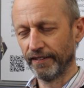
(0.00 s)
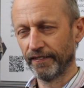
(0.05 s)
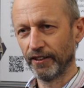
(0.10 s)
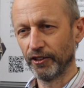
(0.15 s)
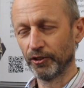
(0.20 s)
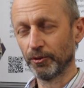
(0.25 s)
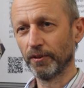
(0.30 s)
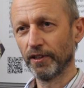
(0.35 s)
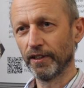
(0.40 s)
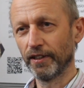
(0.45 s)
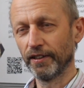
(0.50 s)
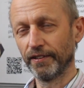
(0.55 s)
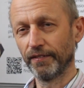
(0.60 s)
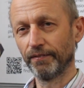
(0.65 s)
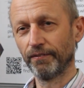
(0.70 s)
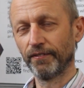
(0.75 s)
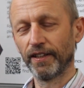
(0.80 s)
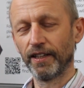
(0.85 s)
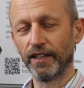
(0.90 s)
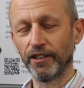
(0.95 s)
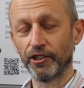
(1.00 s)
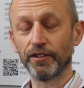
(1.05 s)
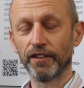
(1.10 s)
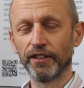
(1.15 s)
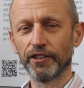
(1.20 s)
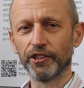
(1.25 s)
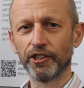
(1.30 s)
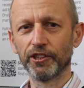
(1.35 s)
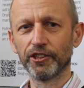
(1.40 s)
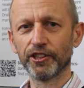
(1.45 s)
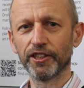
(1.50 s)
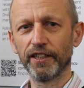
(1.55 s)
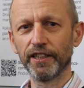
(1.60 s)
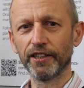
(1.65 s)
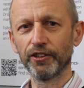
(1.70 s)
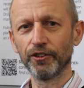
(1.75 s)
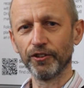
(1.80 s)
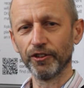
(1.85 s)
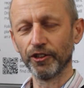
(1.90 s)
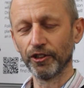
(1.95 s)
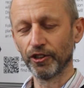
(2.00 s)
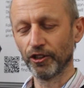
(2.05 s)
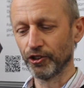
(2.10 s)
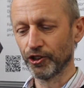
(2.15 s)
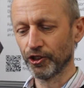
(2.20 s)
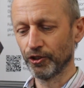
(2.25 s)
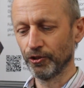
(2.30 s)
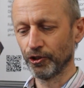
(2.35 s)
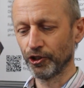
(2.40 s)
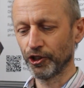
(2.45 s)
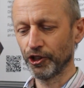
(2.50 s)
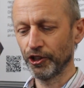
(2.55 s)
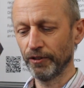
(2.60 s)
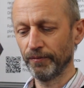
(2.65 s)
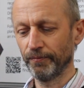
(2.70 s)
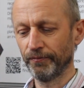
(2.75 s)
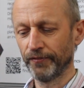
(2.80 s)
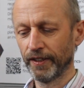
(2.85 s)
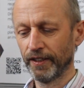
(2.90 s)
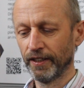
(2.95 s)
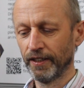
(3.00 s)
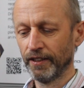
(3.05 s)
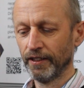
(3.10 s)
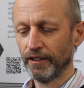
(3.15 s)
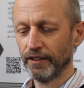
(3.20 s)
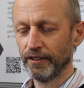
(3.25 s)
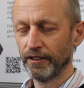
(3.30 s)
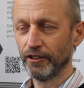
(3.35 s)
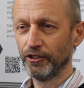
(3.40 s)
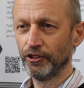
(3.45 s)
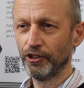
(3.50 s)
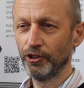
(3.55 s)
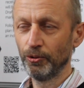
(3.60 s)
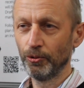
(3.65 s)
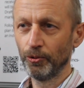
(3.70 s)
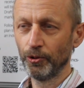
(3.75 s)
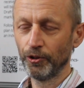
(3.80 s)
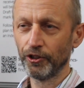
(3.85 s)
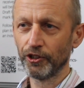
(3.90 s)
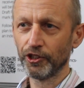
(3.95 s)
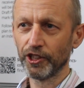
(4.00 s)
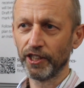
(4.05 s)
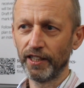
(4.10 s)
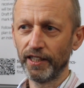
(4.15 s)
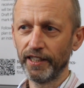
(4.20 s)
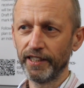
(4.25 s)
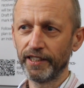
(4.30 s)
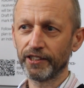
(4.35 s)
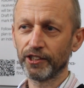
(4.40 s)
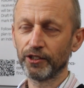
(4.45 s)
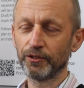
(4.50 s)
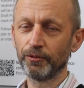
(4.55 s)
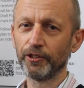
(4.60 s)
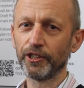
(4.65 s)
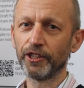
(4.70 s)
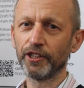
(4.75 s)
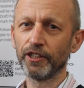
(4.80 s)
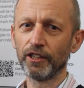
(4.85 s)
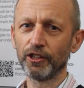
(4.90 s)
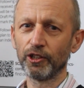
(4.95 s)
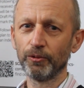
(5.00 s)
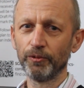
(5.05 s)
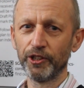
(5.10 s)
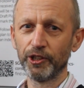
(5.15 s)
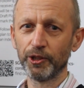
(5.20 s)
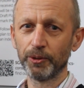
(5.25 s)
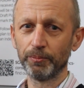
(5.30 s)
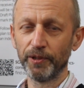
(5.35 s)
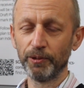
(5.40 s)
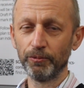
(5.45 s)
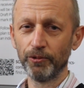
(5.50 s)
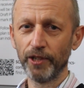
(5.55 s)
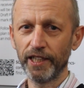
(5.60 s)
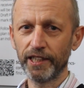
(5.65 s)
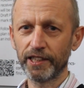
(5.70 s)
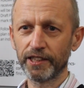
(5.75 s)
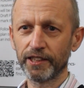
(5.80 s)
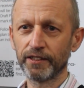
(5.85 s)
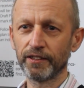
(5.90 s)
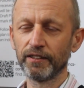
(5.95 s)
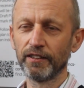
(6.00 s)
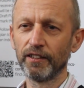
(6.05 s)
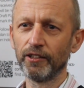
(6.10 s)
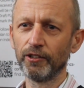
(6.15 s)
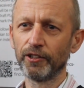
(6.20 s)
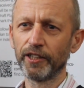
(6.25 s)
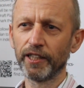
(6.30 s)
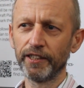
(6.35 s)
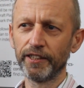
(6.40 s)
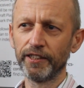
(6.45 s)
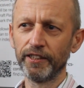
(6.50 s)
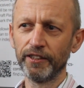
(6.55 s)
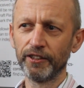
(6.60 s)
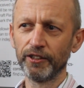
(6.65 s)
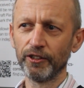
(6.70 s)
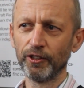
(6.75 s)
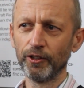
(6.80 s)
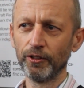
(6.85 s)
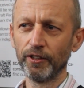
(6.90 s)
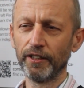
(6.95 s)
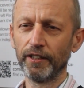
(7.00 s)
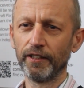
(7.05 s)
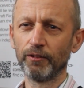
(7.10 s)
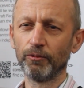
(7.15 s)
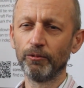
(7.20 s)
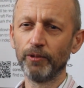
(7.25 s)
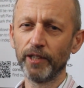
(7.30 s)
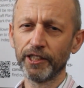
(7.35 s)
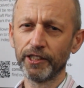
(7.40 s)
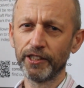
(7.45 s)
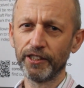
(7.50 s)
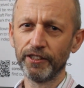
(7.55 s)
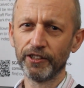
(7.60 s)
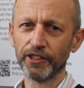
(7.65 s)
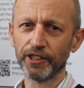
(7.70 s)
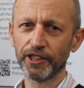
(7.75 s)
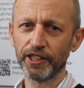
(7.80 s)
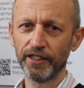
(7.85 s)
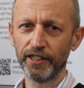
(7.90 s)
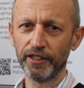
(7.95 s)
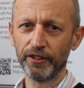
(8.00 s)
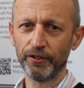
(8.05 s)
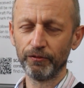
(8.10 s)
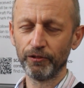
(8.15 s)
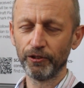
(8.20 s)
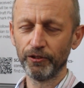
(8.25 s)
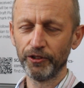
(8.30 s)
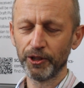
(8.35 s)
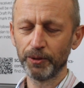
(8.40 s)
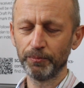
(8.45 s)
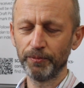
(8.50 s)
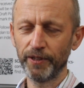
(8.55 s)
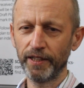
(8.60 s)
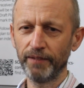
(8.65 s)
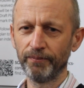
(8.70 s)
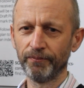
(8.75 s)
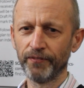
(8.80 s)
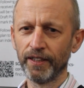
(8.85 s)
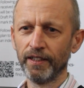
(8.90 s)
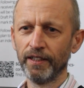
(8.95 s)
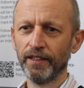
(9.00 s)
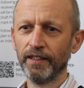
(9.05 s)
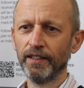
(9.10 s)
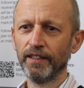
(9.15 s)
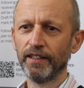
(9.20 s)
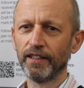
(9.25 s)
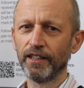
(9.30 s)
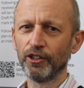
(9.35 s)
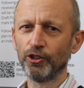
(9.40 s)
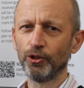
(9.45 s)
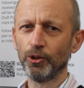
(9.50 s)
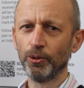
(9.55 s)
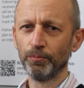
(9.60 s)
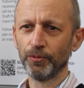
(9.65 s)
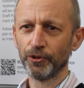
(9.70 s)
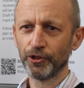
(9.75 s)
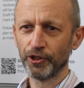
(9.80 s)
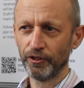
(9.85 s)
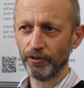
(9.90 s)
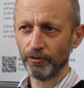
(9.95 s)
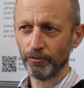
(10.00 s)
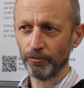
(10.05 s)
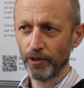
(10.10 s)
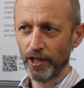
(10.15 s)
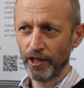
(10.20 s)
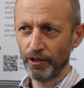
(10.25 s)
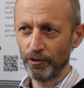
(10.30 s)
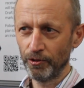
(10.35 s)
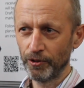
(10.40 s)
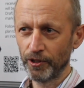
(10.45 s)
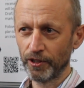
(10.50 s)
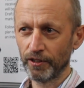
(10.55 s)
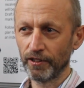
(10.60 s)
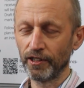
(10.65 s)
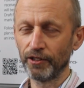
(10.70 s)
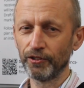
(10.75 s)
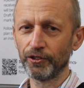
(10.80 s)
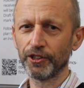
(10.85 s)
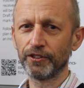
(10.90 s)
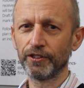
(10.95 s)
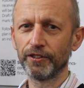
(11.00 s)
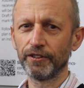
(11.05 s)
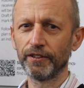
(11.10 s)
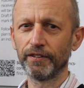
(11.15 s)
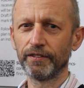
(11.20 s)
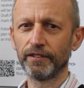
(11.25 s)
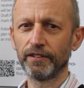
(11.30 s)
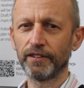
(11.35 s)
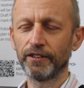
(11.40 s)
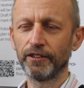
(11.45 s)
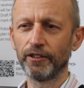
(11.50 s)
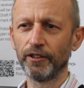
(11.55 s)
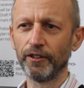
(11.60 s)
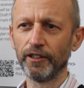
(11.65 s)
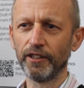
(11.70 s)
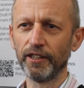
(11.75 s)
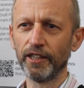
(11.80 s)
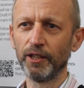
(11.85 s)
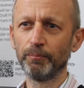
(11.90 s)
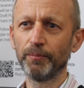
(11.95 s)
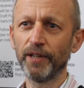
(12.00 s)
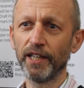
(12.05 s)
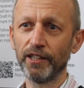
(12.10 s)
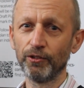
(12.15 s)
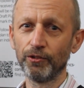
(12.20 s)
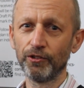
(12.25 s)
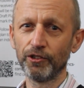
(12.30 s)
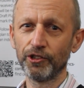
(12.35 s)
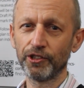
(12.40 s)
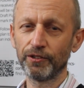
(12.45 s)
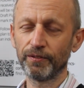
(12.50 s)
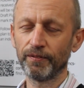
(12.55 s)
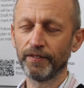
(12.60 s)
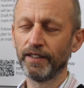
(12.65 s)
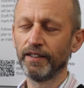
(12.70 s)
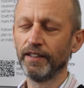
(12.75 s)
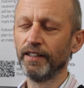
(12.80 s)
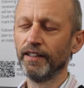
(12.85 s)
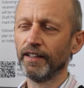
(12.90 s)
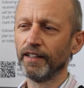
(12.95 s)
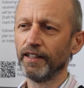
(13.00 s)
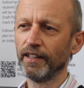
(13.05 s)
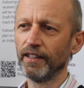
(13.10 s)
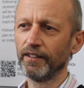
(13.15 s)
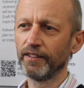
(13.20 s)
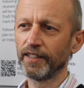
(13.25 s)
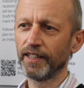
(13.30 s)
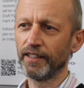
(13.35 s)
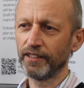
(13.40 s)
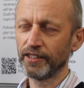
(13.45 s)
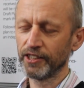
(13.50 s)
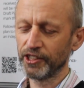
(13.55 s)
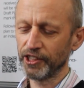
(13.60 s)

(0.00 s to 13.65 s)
as a site under construction. The 2 other sites, which are Grimsby West, located to the western side of Grimsby, and Humberston Road, close to the Pennells Garden